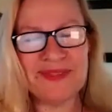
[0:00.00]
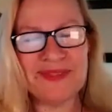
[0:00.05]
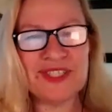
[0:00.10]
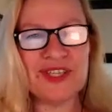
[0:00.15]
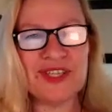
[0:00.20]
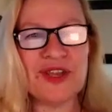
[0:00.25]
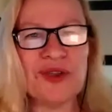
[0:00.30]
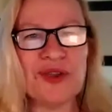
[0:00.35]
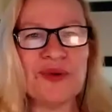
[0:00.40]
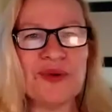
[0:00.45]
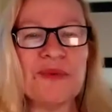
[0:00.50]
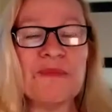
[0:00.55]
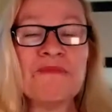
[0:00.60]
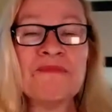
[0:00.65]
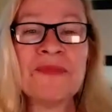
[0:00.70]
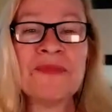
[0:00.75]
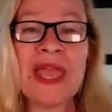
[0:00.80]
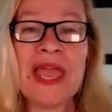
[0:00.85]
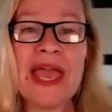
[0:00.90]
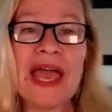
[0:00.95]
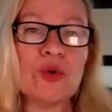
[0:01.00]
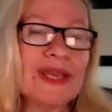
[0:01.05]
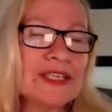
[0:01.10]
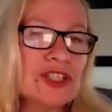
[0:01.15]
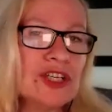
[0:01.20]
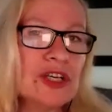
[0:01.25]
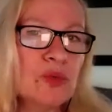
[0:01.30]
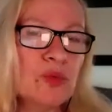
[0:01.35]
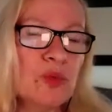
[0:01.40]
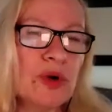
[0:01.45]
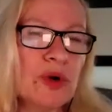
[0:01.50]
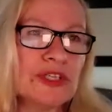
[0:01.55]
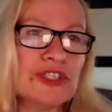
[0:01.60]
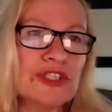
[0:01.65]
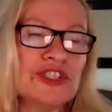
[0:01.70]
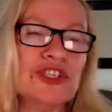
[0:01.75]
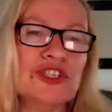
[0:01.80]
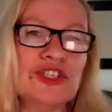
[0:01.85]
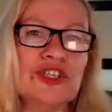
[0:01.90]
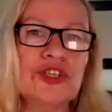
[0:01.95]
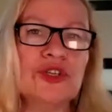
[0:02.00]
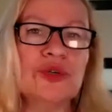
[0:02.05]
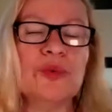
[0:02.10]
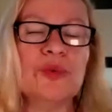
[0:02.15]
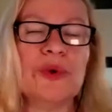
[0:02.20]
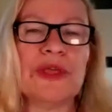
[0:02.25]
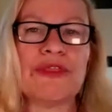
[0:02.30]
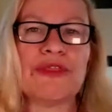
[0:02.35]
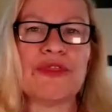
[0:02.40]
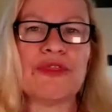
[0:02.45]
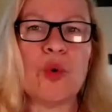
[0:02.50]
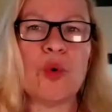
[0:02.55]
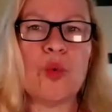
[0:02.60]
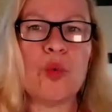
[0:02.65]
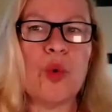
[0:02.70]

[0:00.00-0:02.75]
So the question was to do with